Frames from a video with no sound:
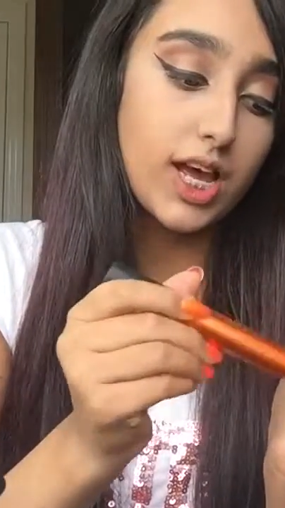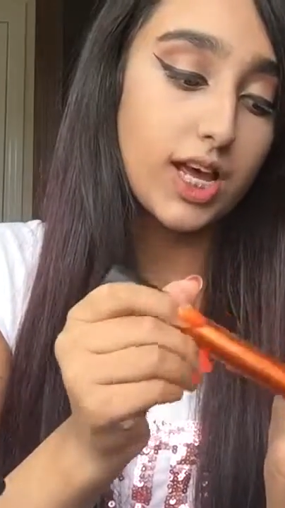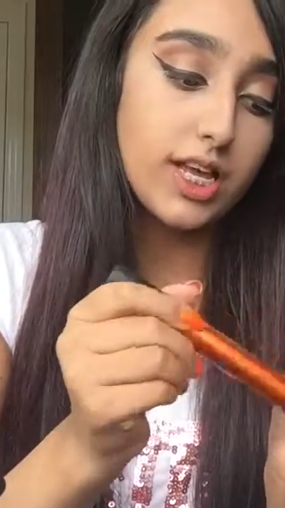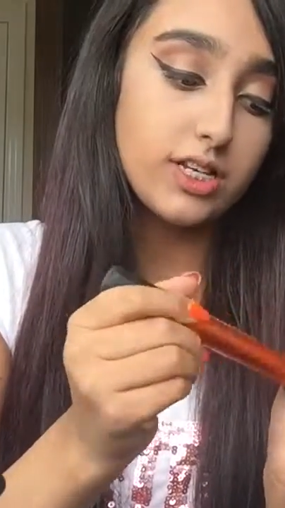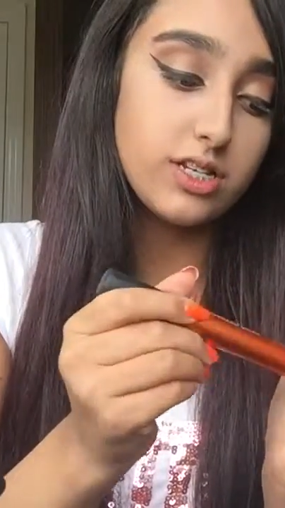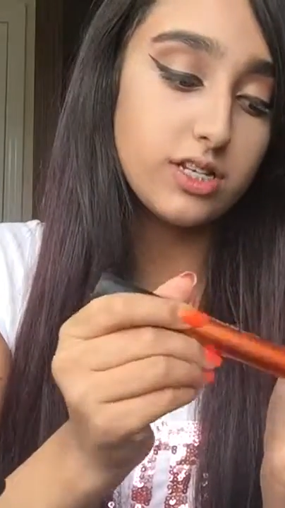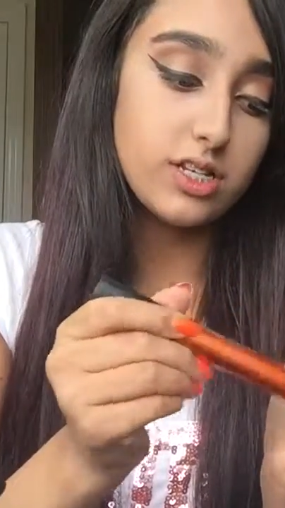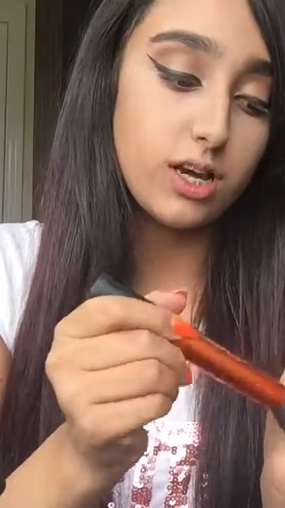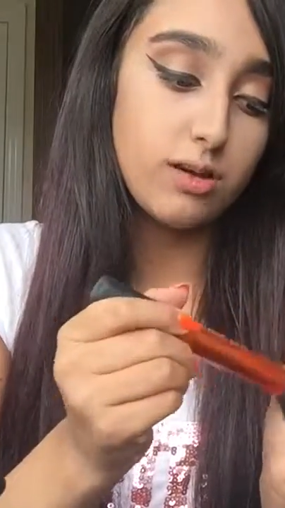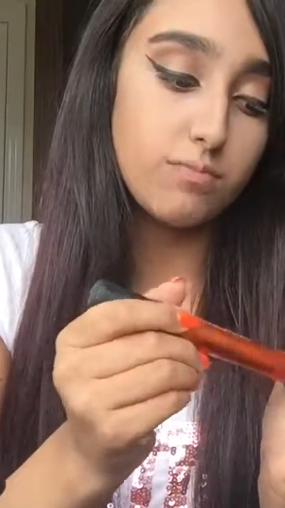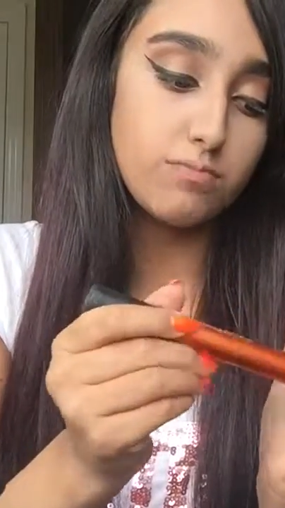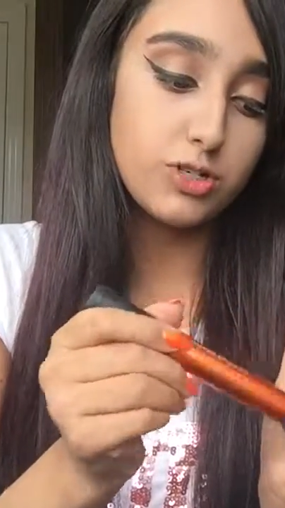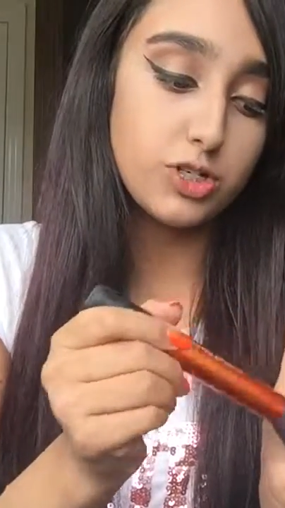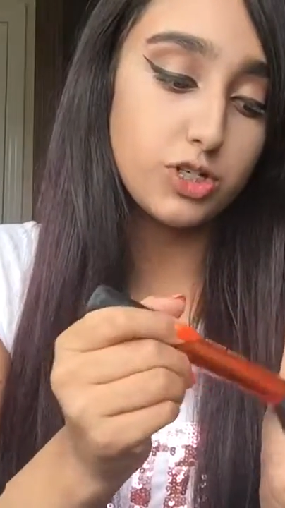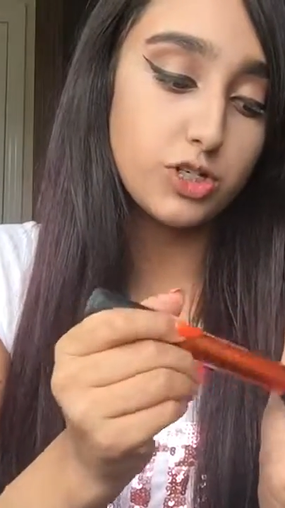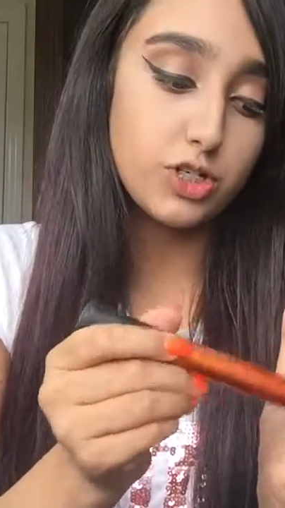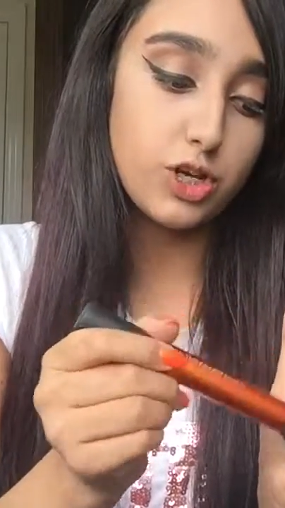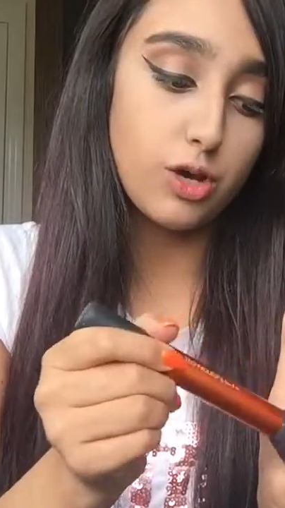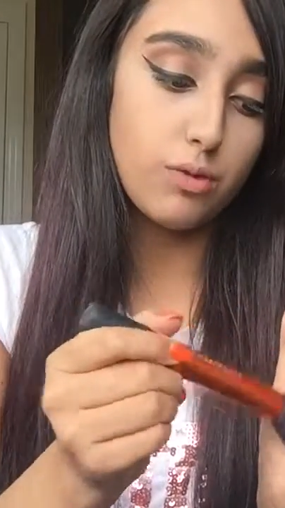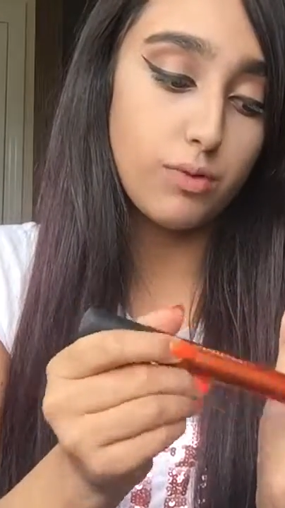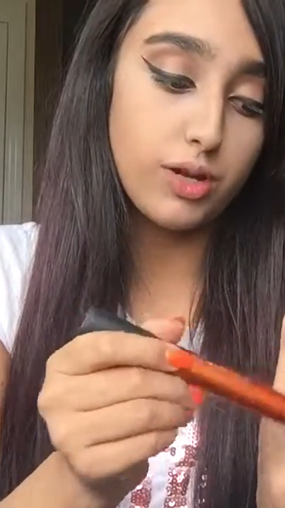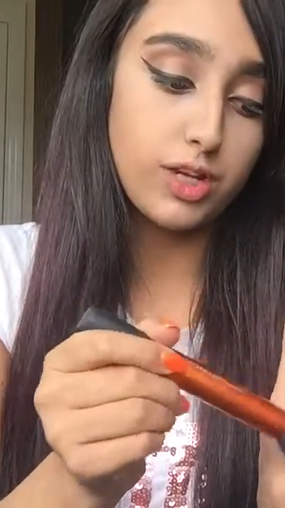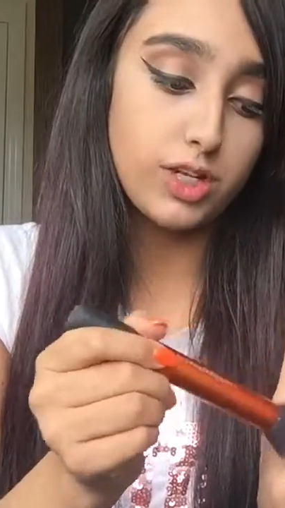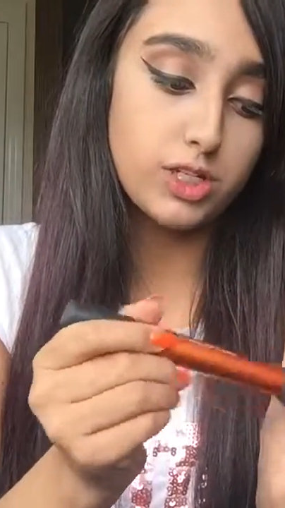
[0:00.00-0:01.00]
and I'm
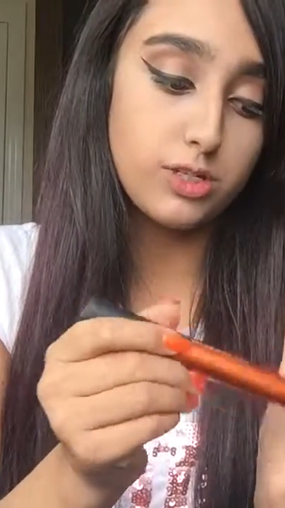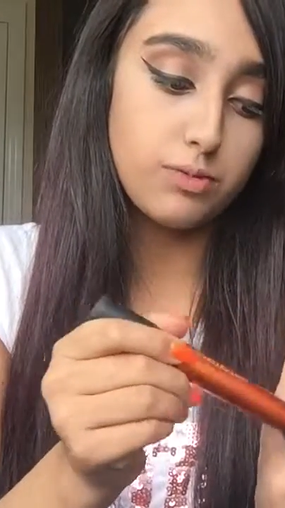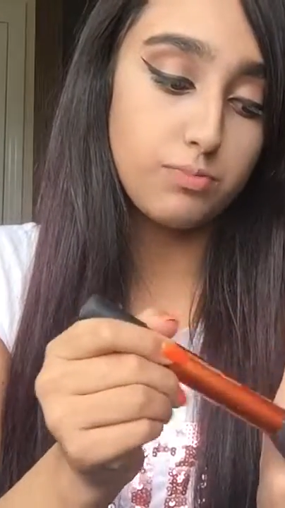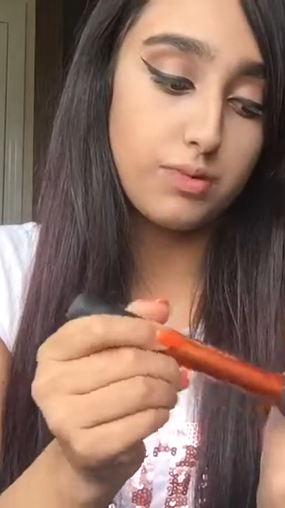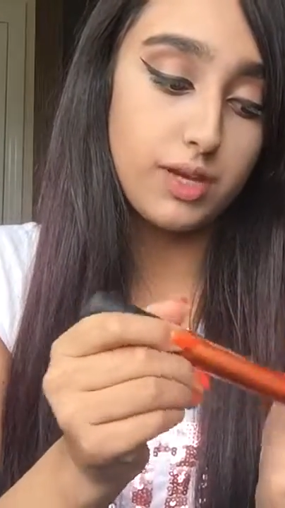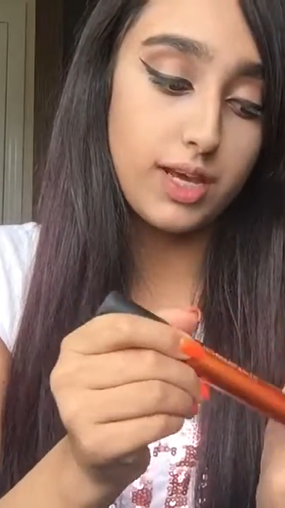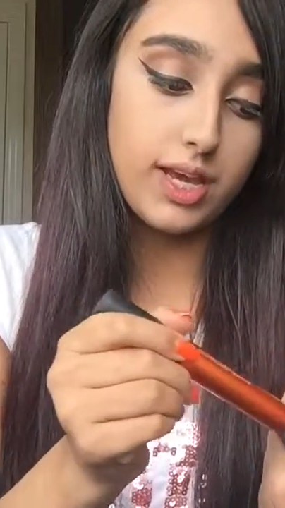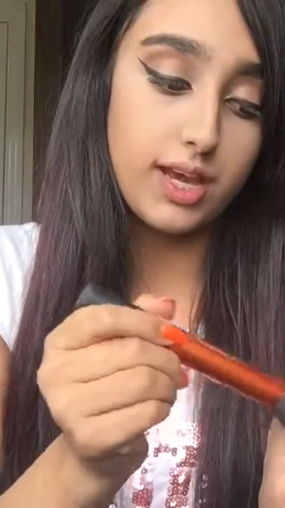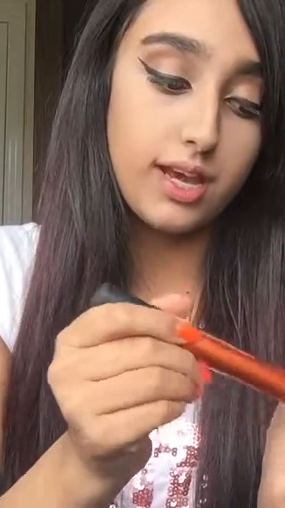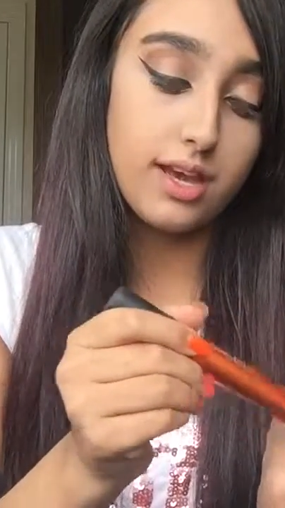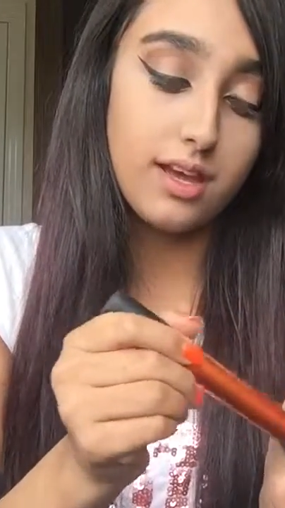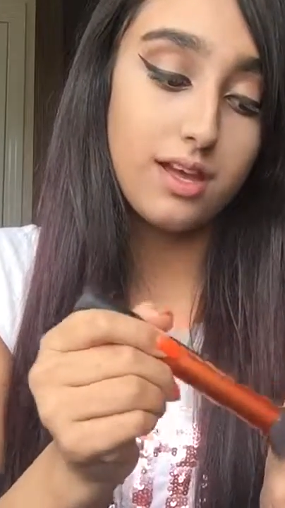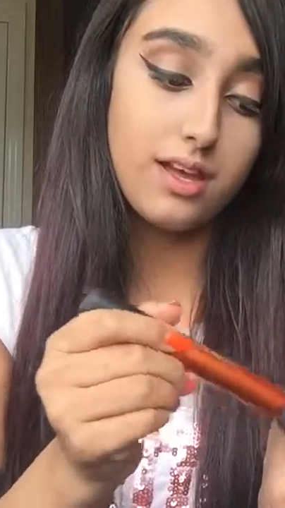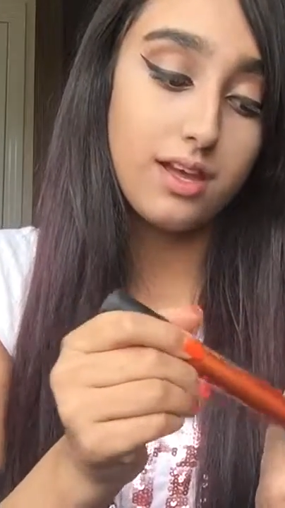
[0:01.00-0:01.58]
just going to be